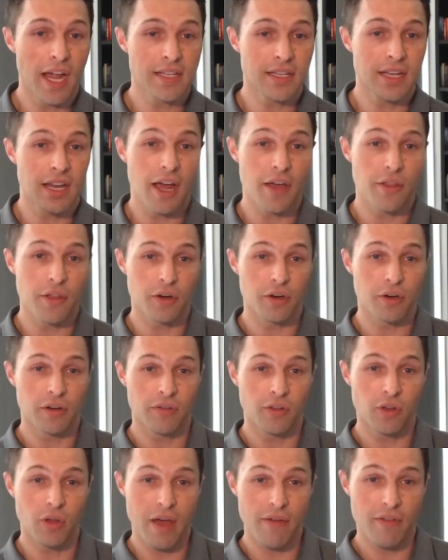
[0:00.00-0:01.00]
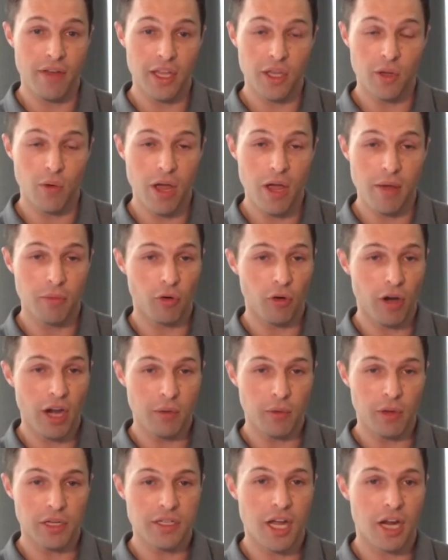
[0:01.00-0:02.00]
I say either if you have AUM,
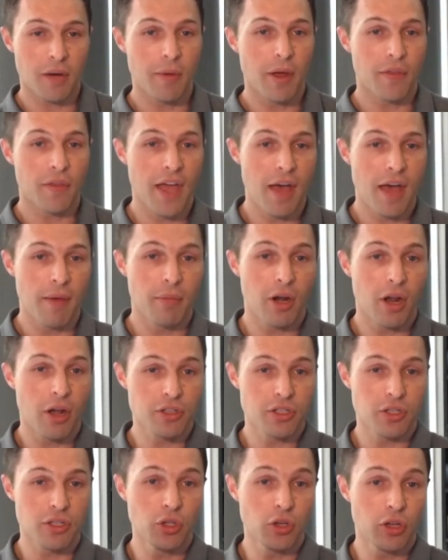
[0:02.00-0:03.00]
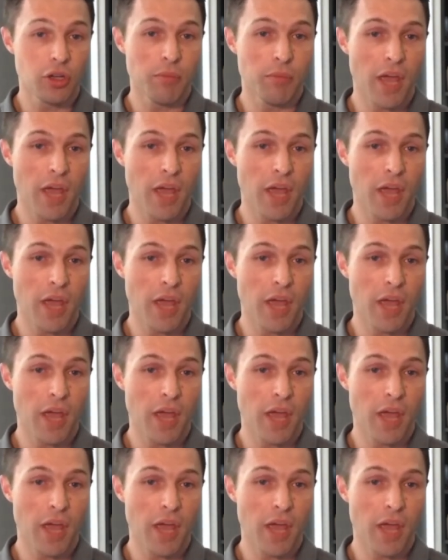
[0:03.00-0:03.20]
great, we can talk about that, but also you